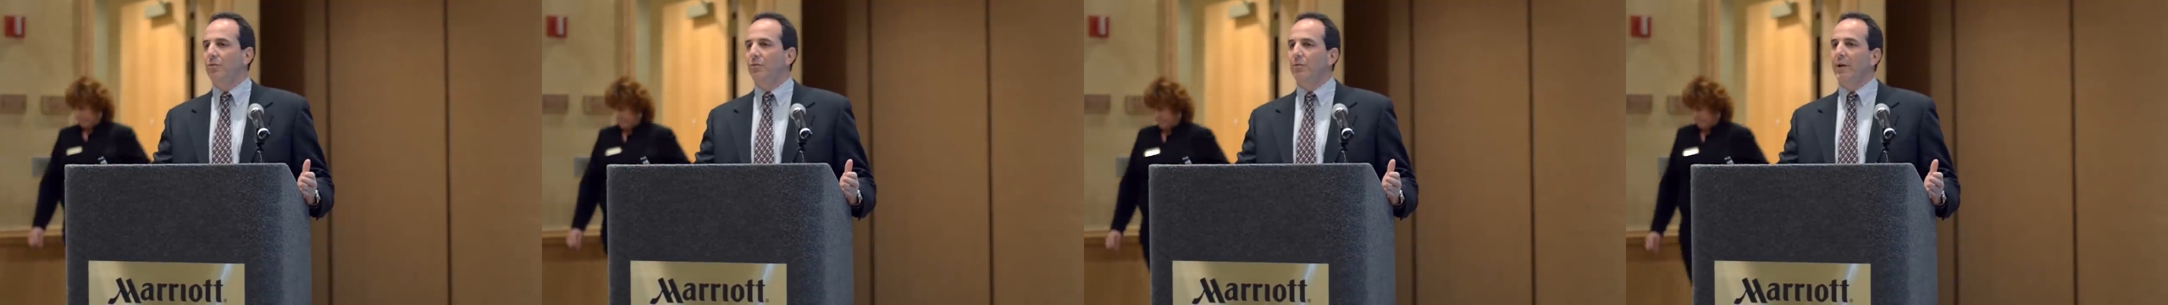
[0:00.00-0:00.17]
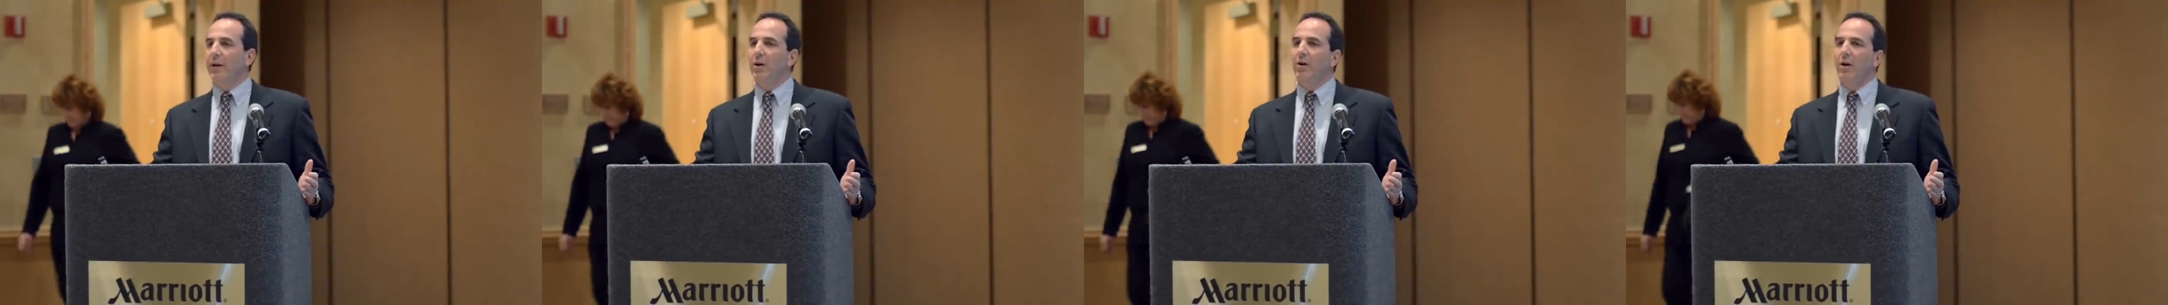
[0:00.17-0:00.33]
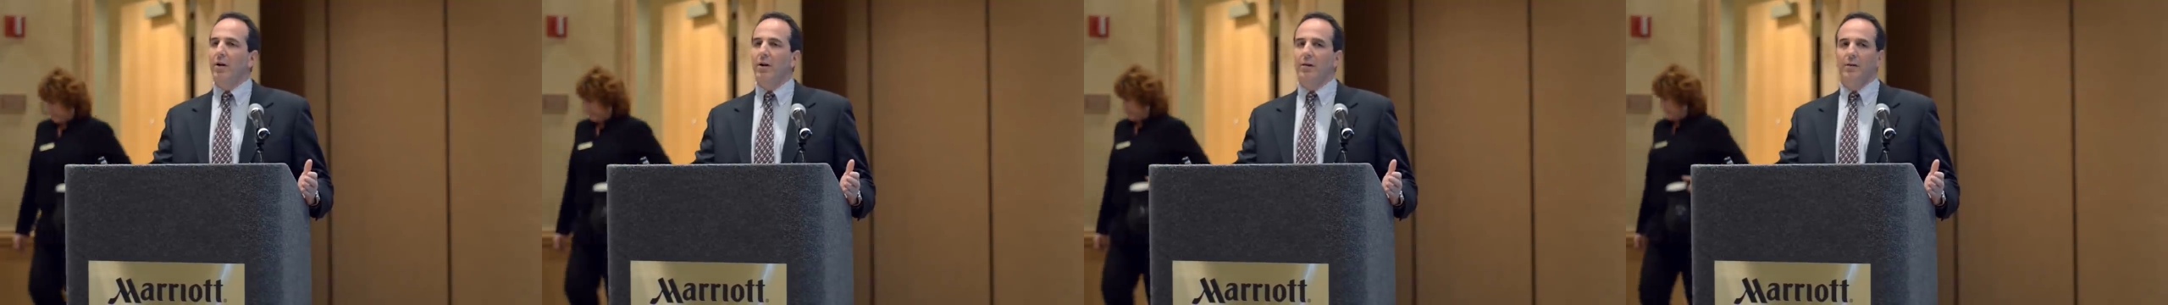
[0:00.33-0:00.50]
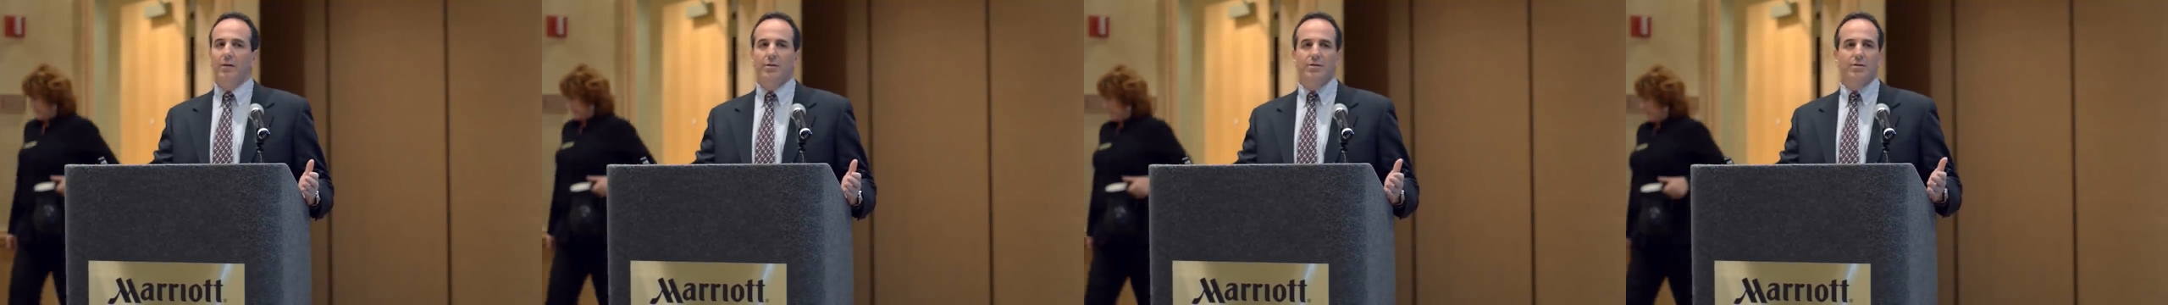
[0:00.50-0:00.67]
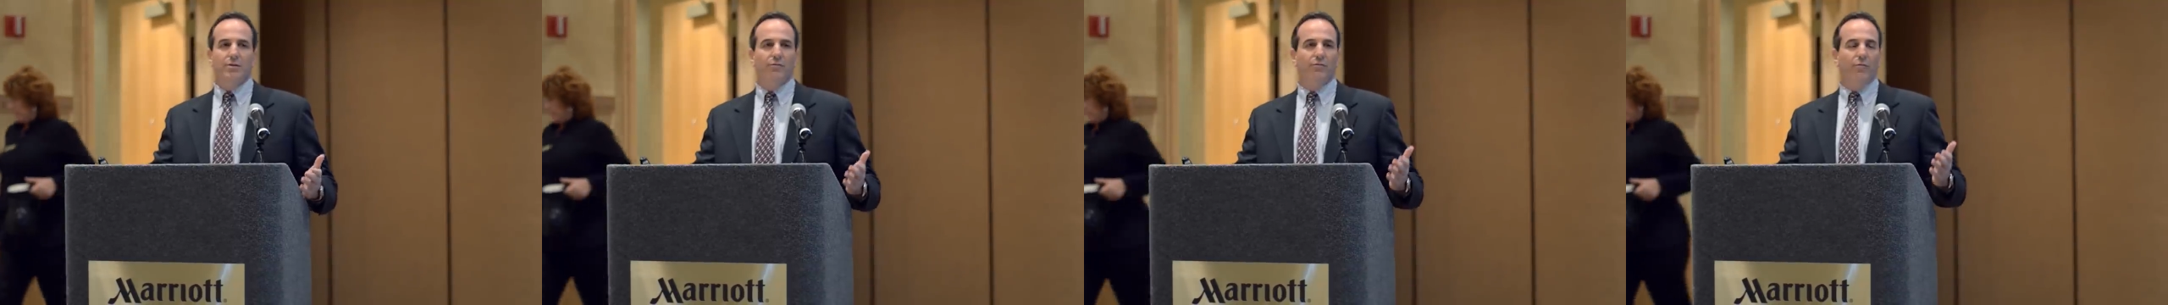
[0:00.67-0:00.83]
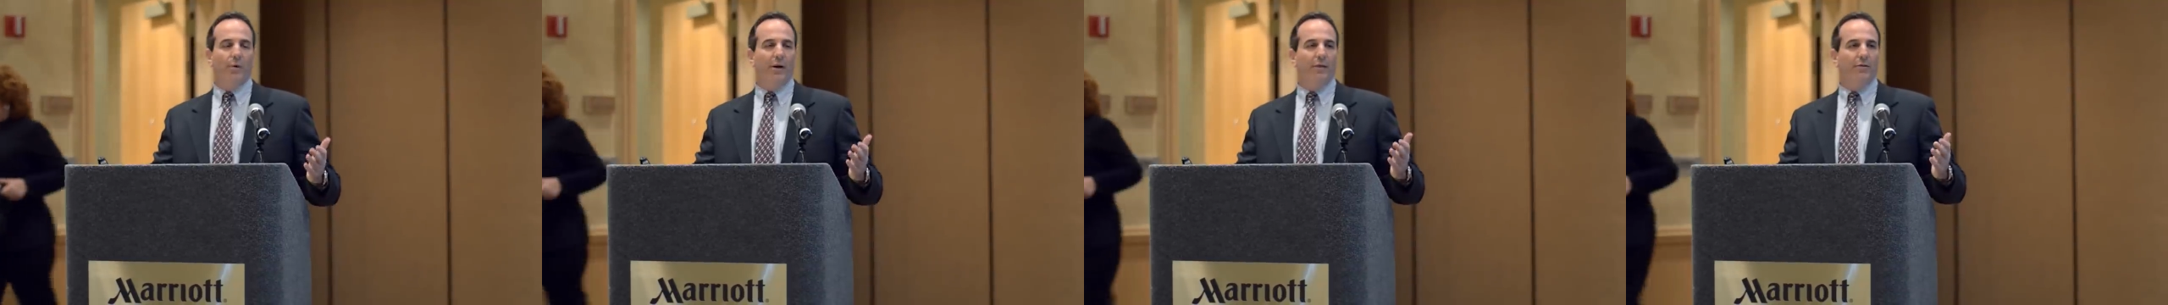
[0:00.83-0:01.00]
regardless
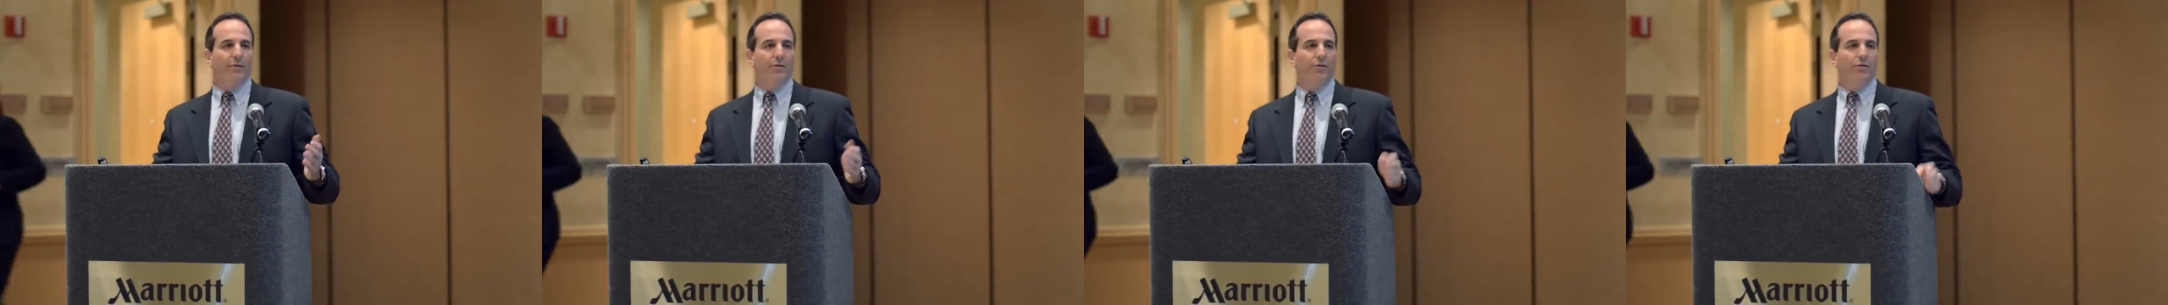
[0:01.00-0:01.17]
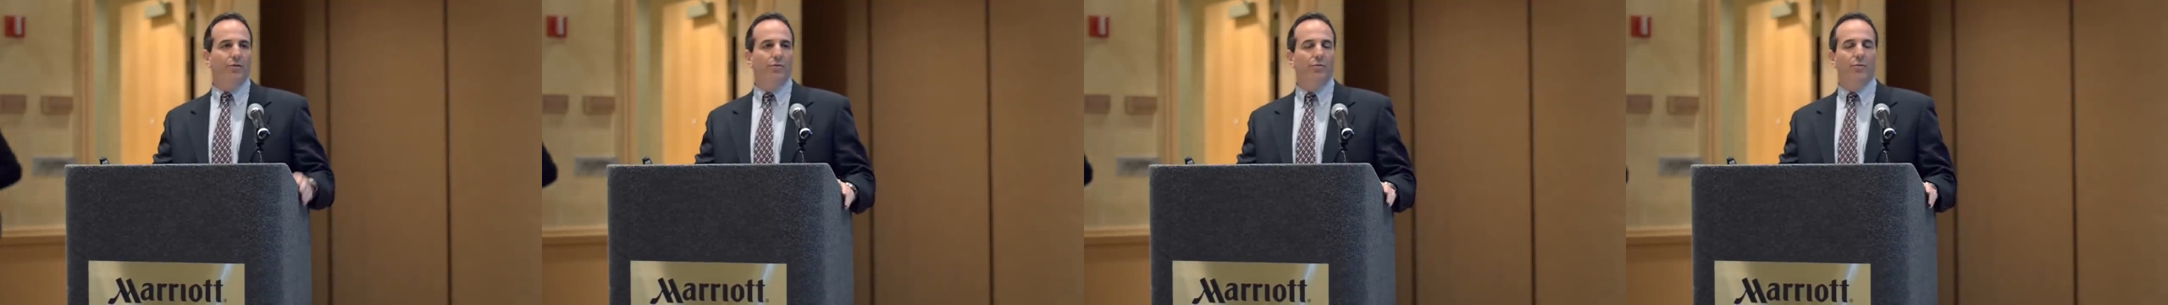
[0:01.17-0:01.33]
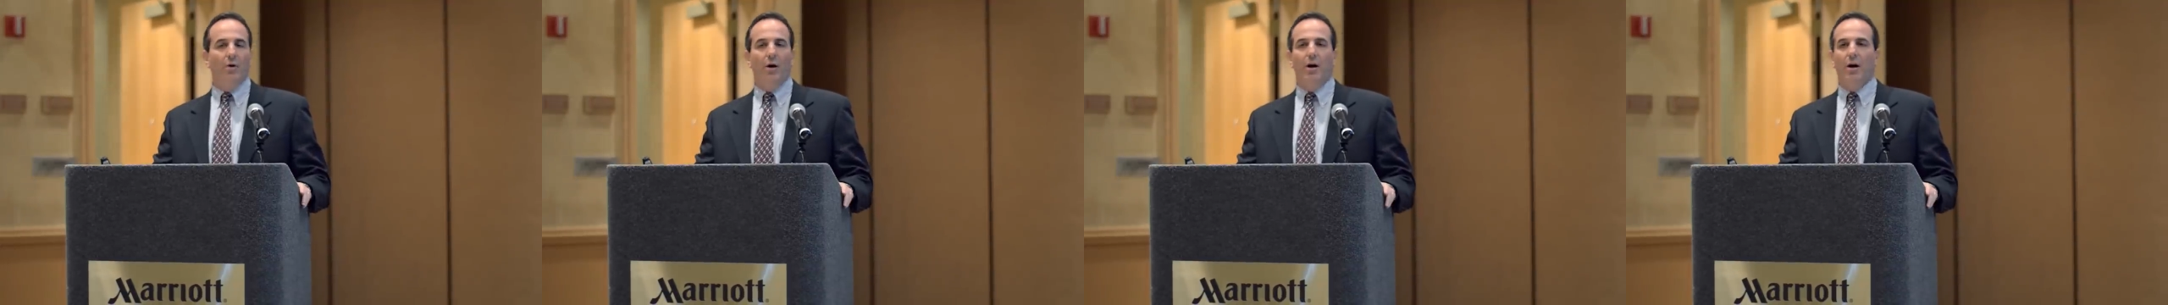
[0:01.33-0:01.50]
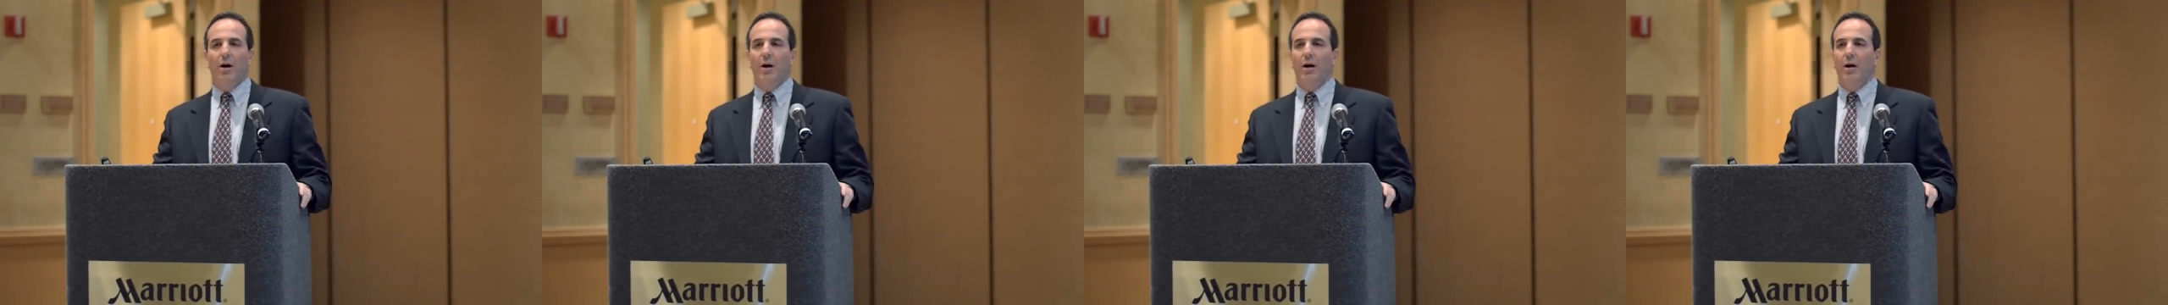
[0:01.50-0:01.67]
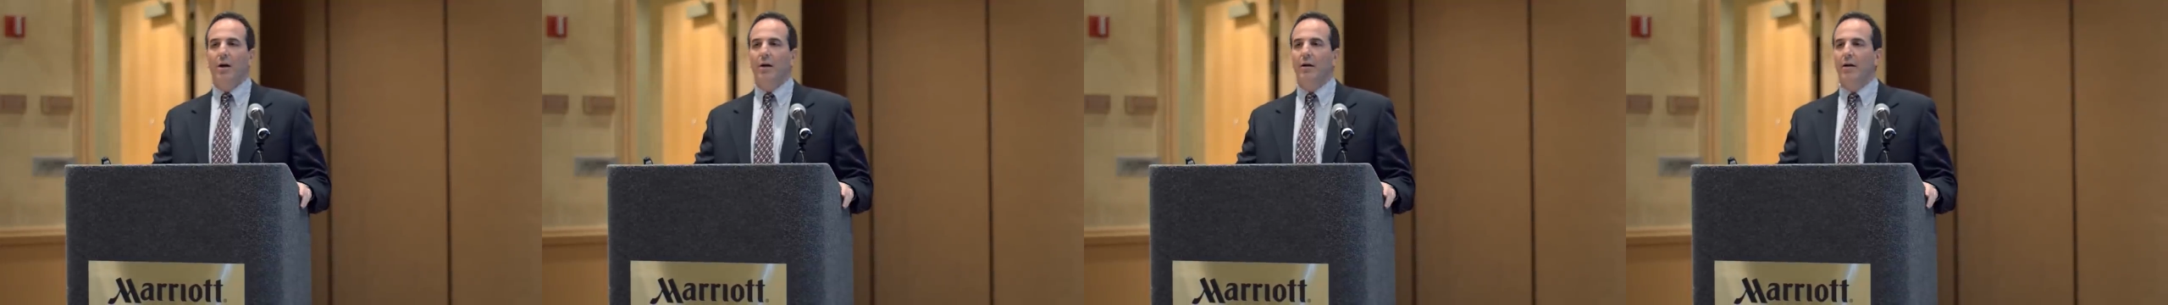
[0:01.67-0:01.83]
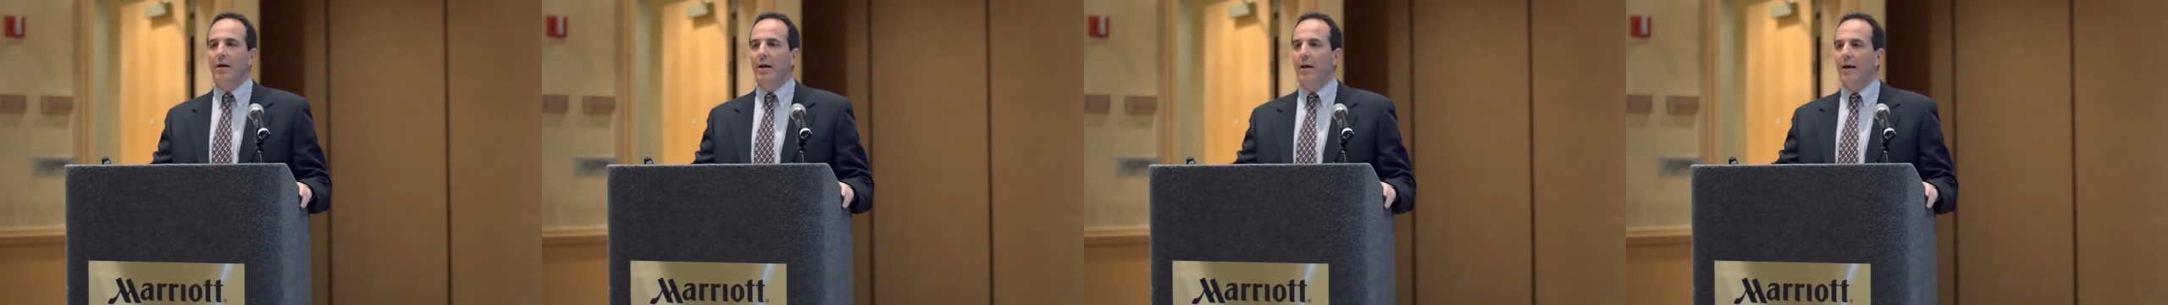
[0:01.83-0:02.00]
of whether you
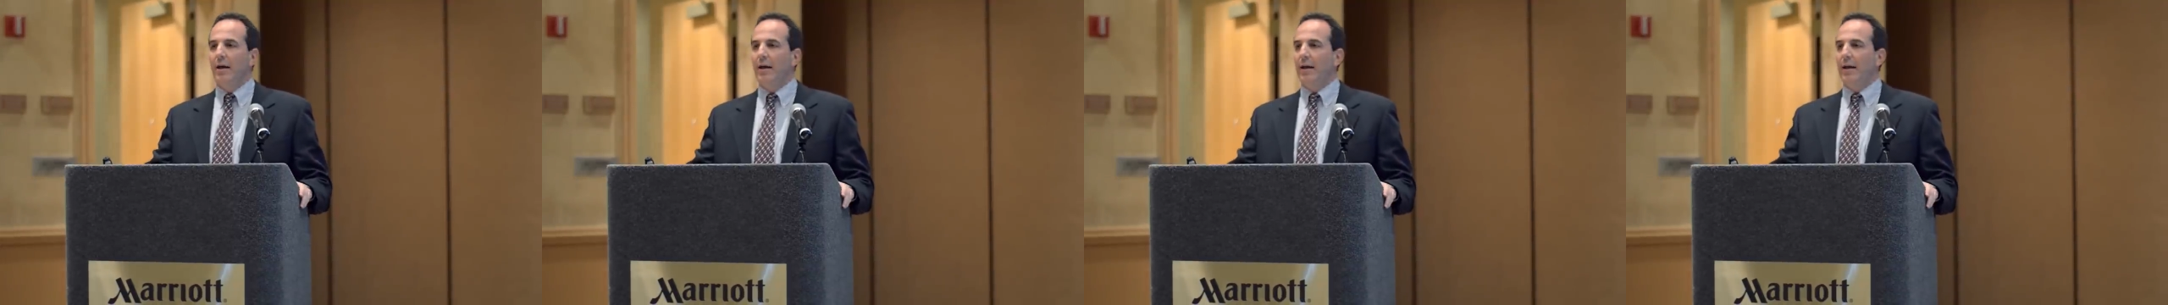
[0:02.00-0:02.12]
are